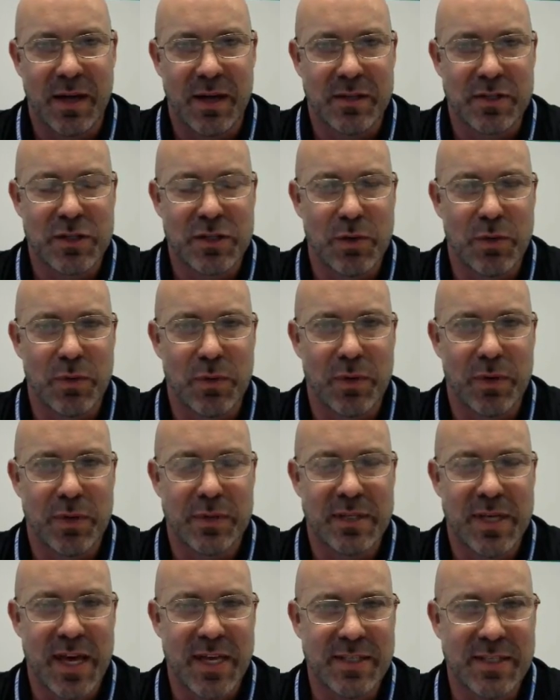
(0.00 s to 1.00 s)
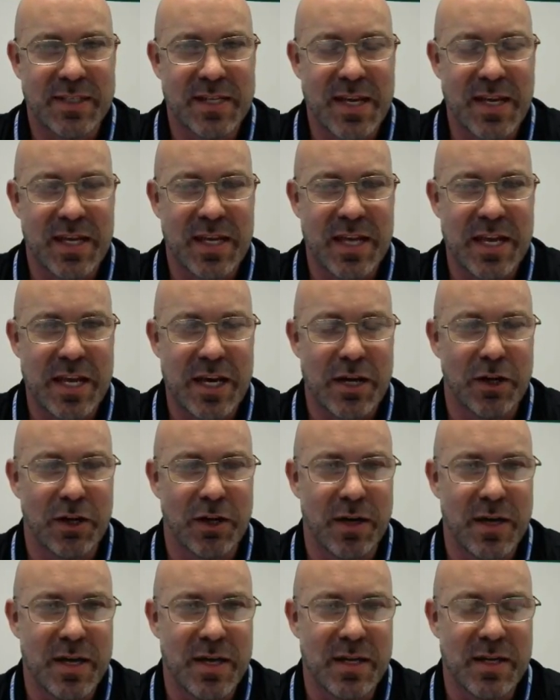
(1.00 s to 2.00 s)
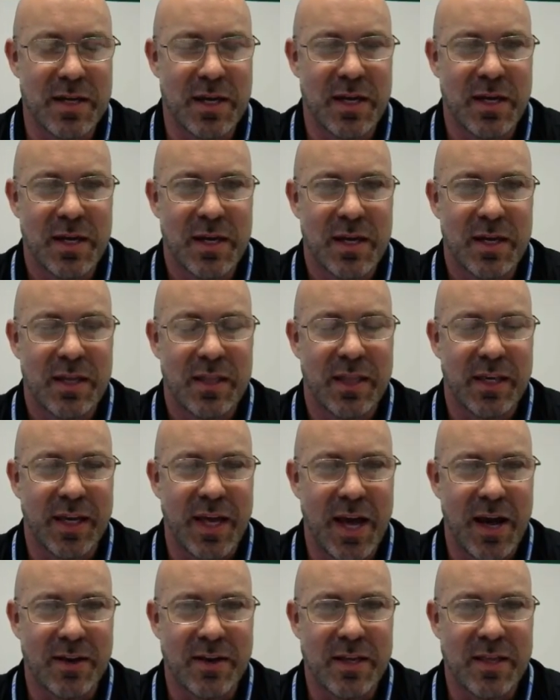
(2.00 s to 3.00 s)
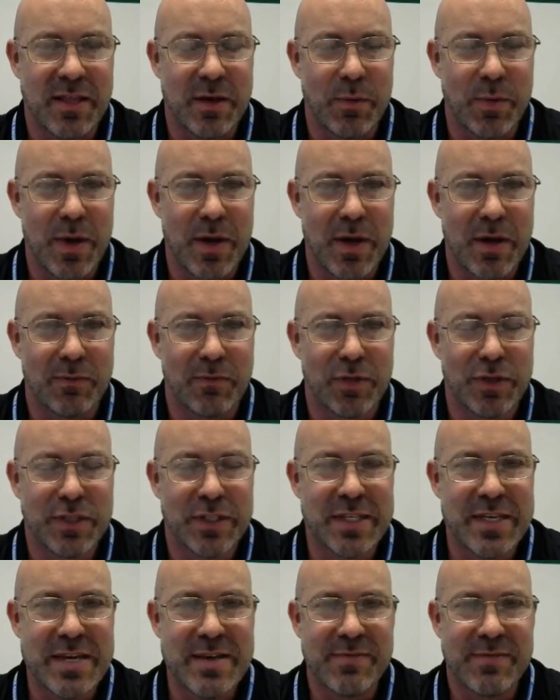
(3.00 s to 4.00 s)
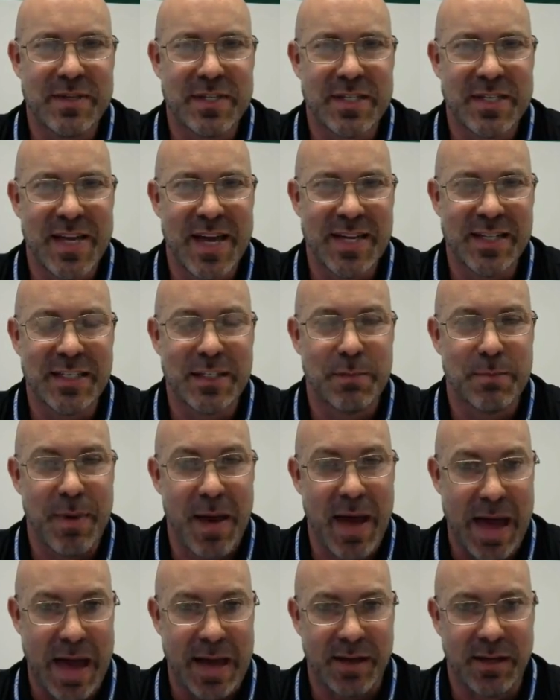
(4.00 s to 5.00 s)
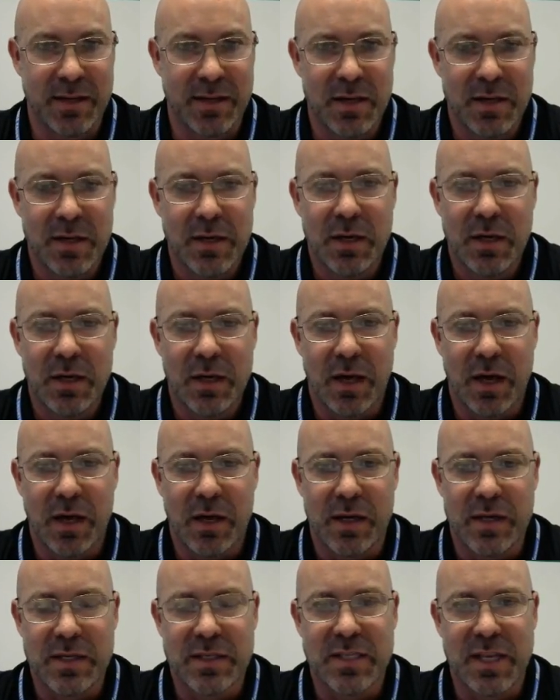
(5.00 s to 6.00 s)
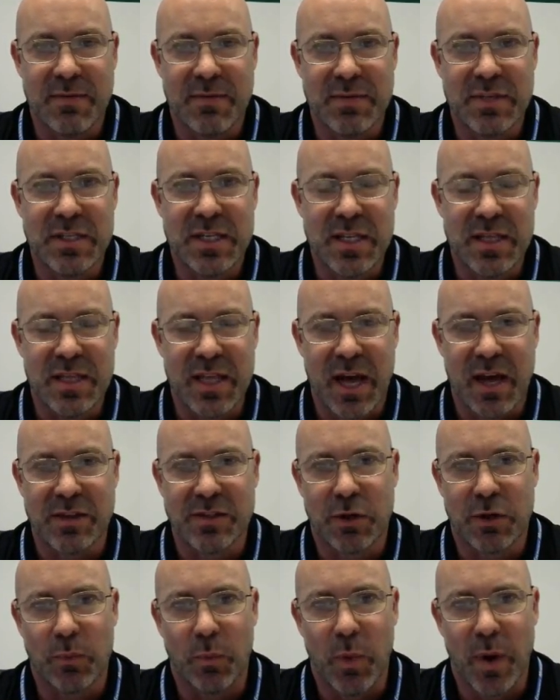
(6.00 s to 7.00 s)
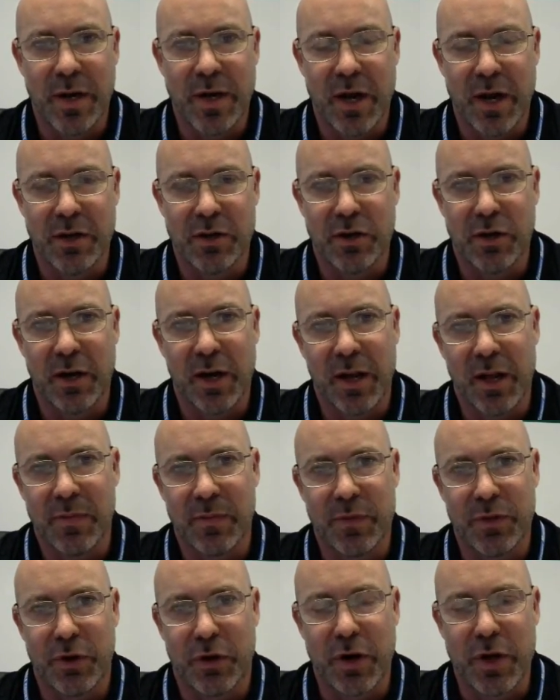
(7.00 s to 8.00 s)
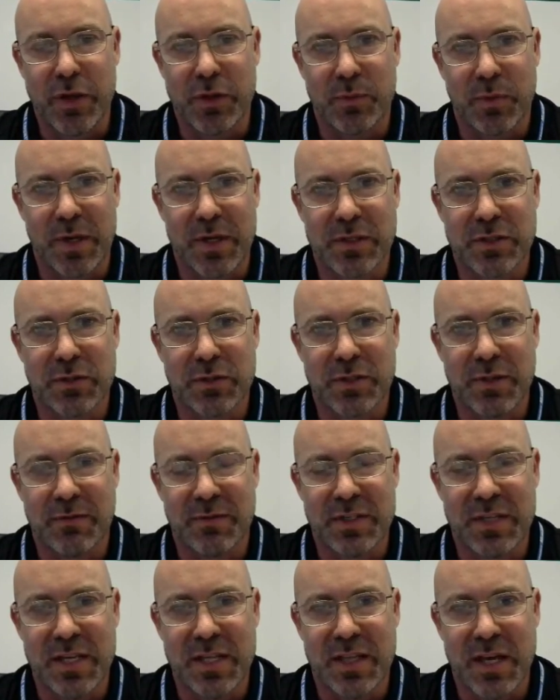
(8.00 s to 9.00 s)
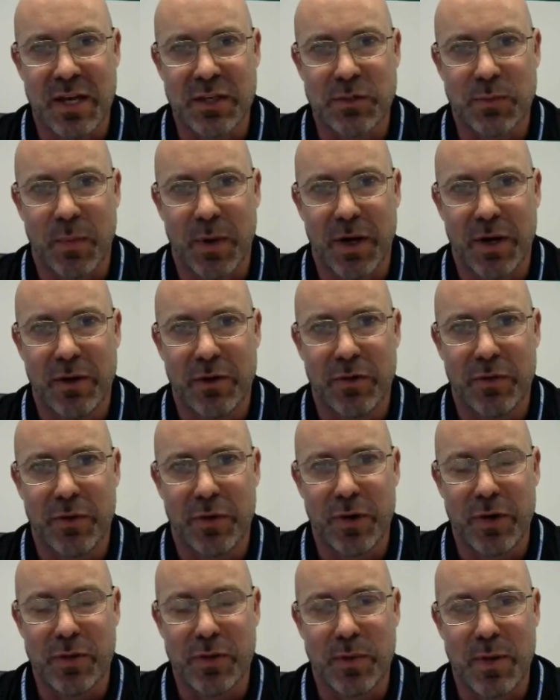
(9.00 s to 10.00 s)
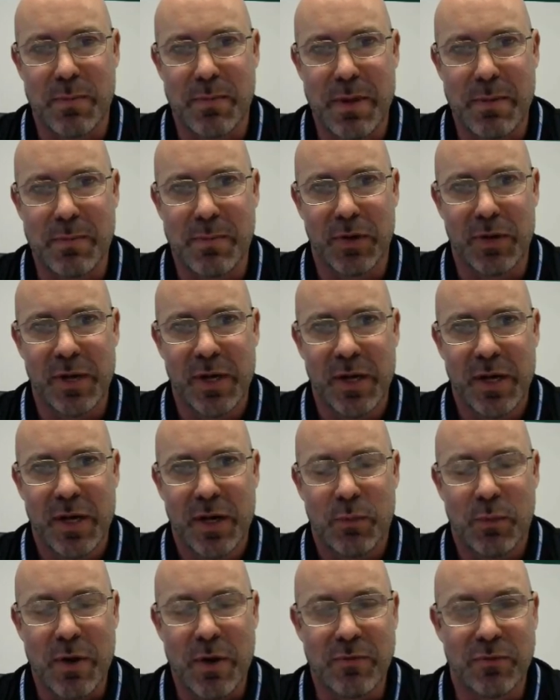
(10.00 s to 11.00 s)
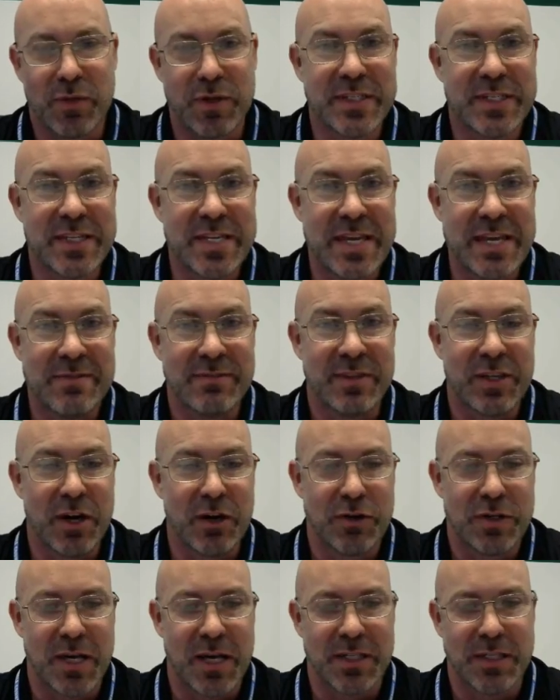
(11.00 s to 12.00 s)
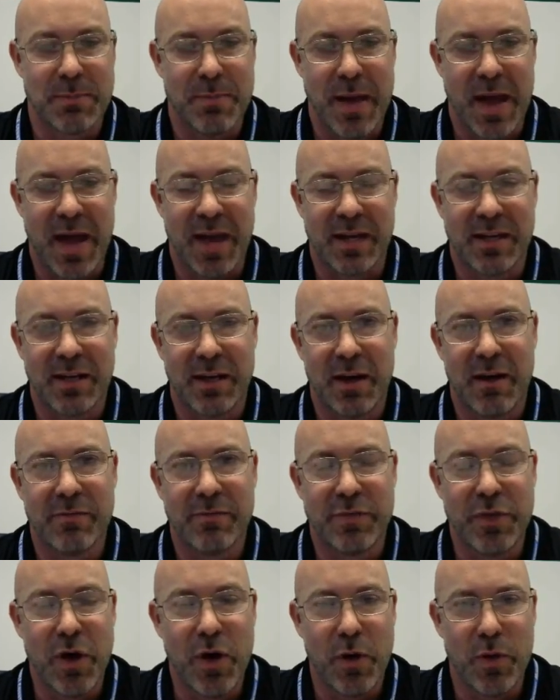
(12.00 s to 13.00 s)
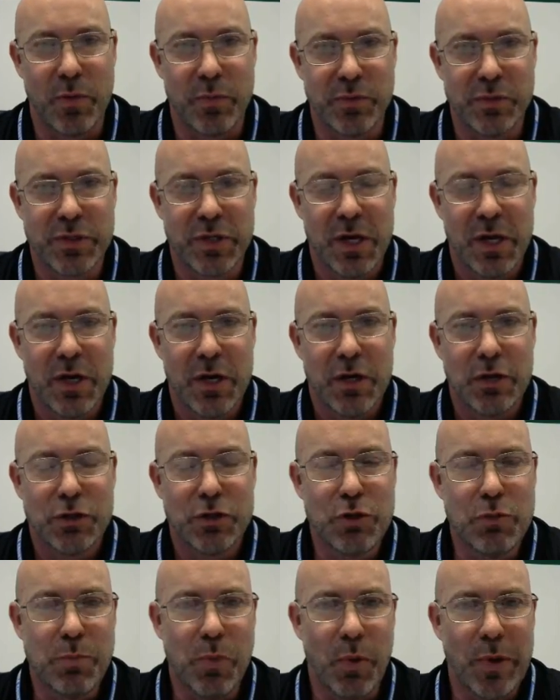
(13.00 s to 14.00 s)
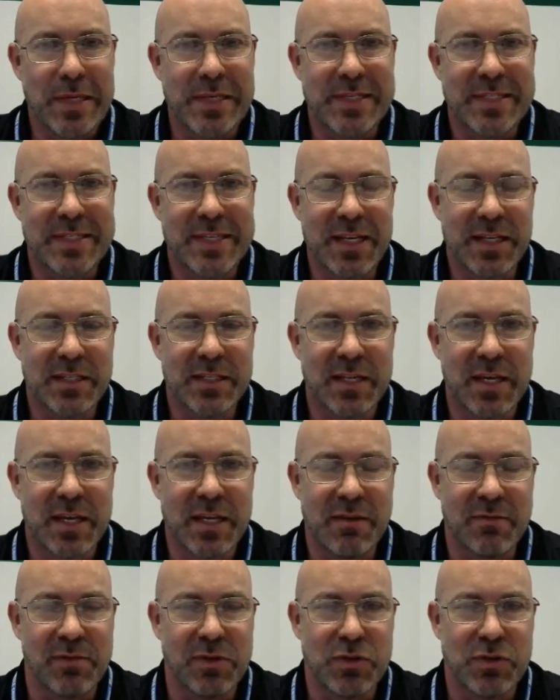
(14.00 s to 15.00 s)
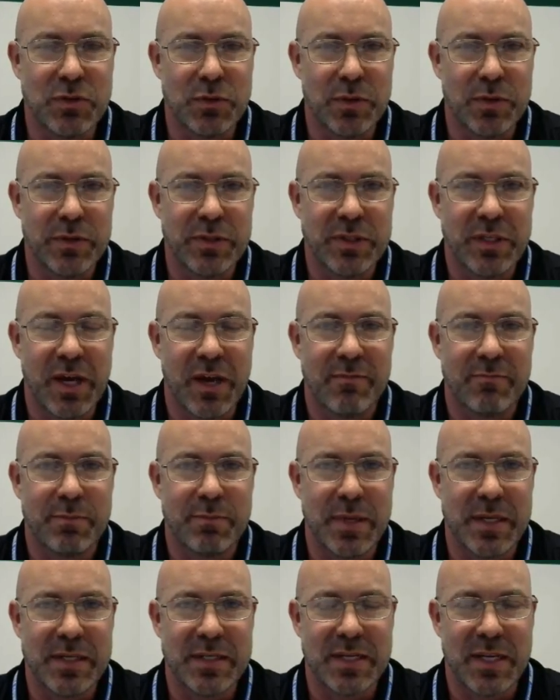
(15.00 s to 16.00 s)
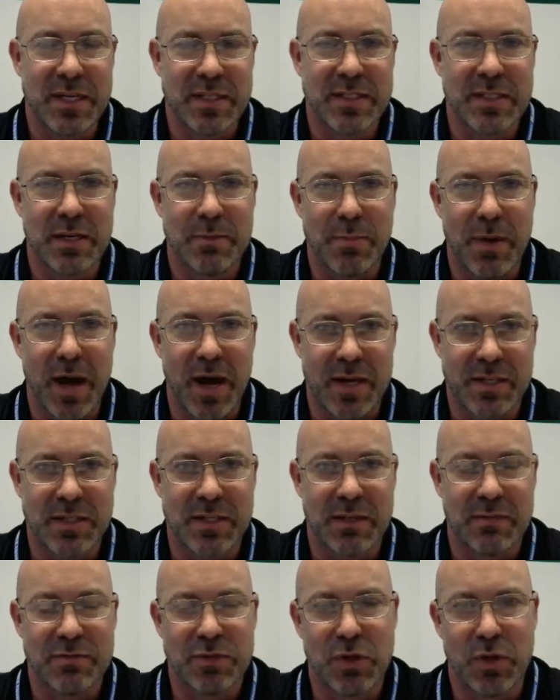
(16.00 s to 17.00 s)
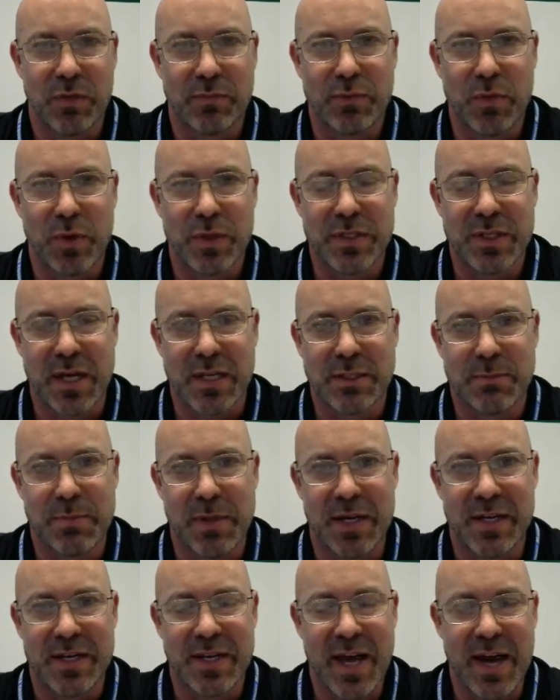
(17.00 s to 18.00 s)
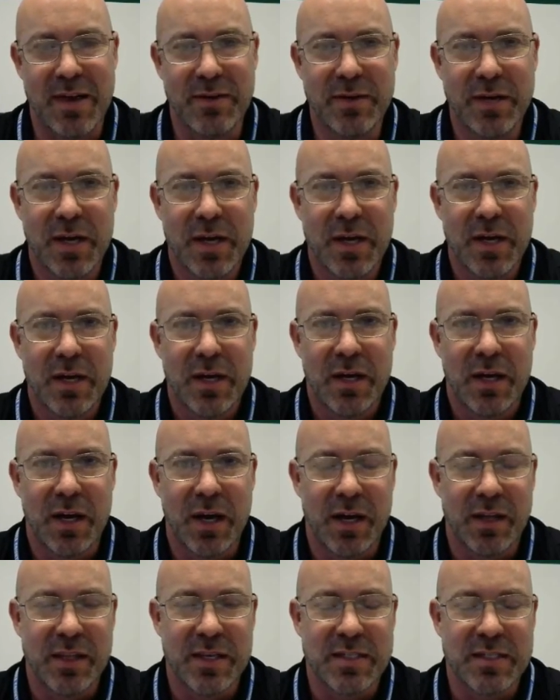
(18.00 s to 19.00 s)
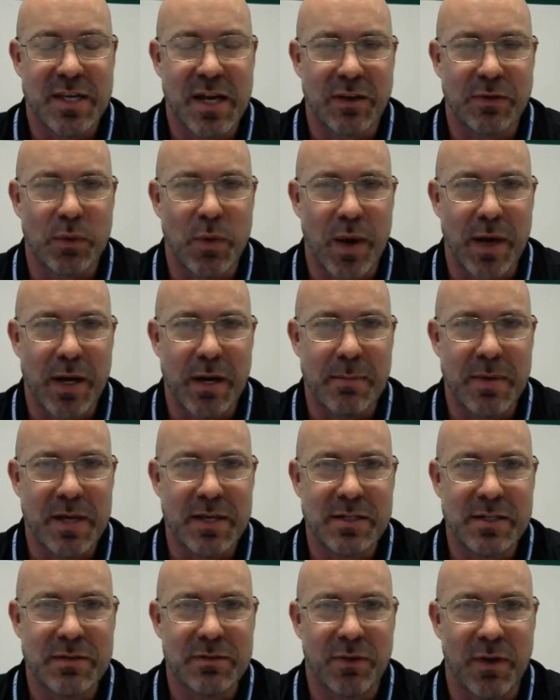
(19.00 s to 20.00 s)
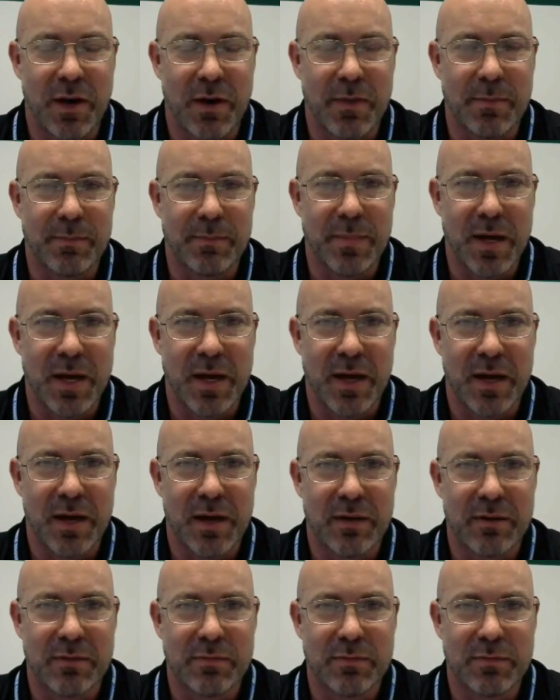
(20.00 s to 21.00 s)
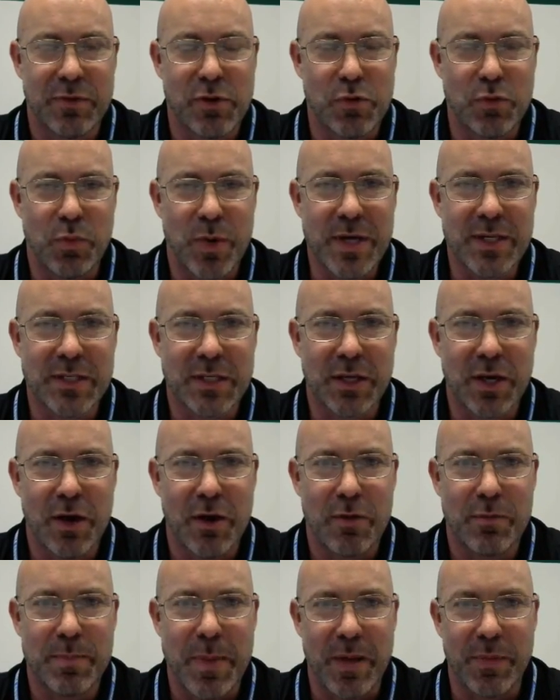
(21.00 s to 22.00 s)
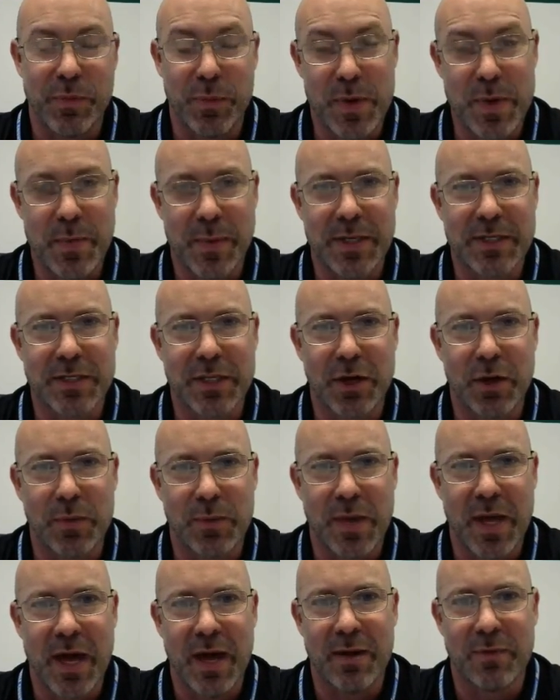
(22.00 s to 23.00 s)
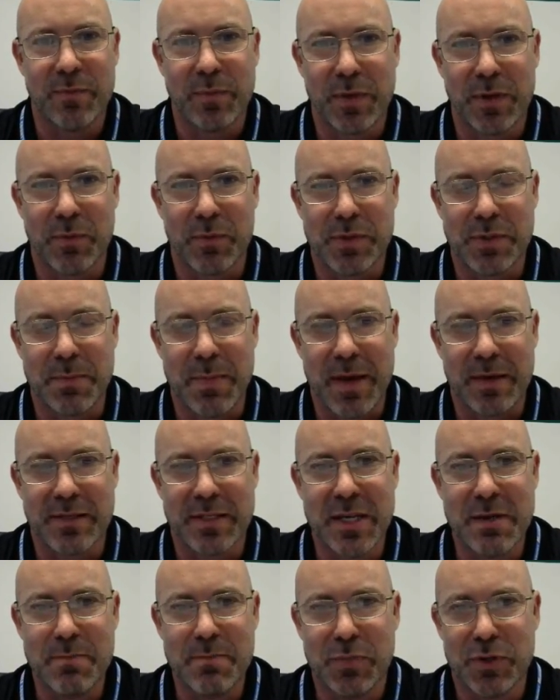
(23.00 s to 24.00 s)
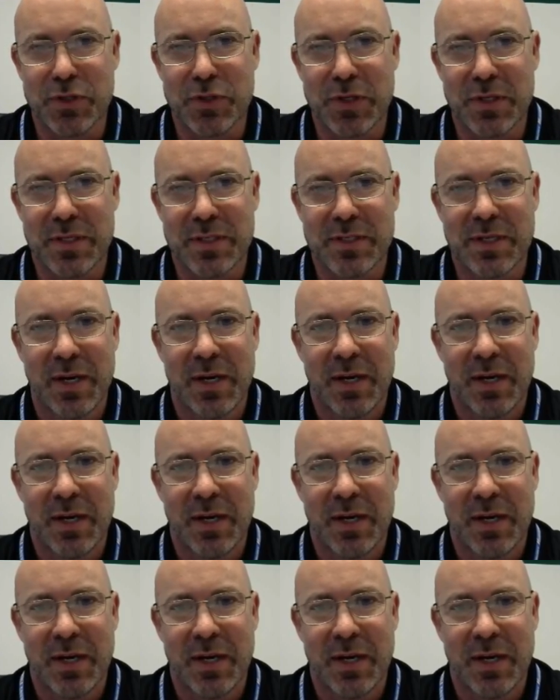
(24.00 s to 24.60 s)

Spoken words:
So testing here in the county that we have received test back is 17,133. So 17,133 people, we've received their test back. Of those, 2.6 individuals have been tested positive. So of course that's been down. That's down quite a bit from a few weeks ago, about 3 weeks ago now, when it was about 10%.